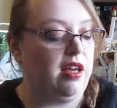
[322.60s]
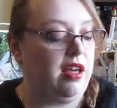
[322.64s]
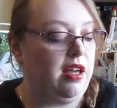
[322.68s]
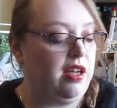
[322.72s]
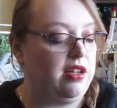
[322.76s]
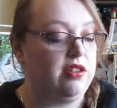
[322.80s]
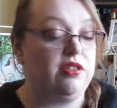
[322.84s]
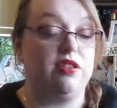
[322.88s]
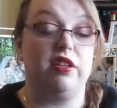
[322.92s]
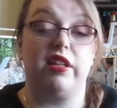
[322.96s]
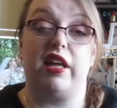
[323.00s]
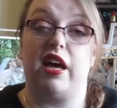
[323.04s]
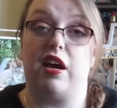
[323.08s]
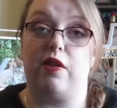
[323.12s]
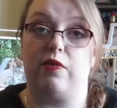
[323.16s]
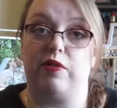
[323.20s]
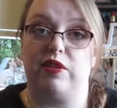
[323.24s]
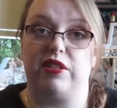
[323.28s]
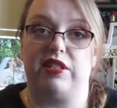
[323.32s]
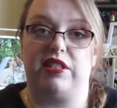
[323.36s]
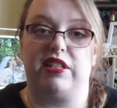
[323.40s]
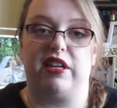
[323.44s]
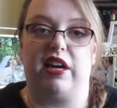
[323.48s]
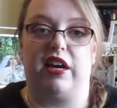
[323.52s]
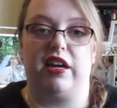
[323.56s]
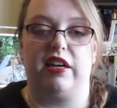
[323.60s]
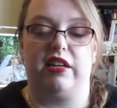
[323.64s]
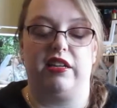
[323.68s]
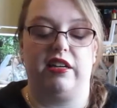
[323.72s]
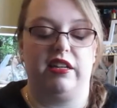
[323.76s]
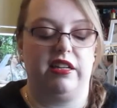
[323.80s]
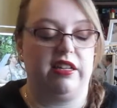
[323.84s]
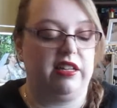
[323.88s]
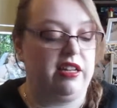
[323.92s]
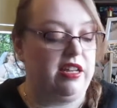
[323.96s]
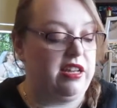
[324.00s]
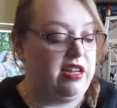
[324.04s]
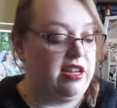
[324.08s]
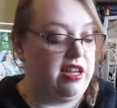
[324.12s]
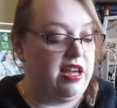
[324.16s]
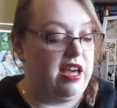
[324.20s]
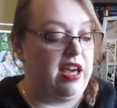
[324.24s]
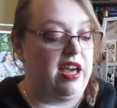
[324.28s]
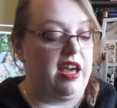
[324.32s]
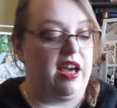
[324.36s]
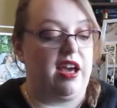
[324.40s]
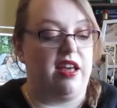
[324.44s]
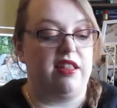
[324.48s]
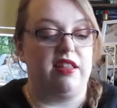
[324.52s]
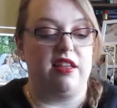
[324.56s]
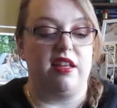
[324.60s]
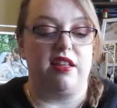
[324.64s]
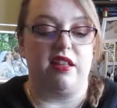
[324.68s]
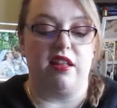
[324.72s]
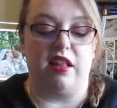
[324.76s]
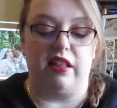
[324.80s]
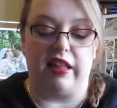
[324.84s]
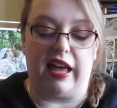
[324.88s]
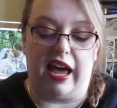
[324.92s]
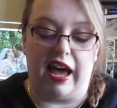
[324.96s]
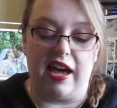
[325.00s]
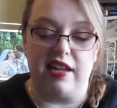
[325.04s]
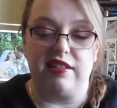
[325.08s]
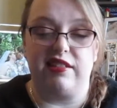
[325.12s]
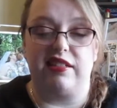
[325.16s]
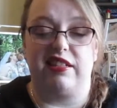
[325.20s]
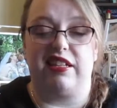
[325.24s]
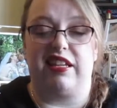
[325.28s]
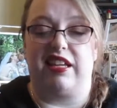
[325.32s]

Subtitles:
So that was done. And then the last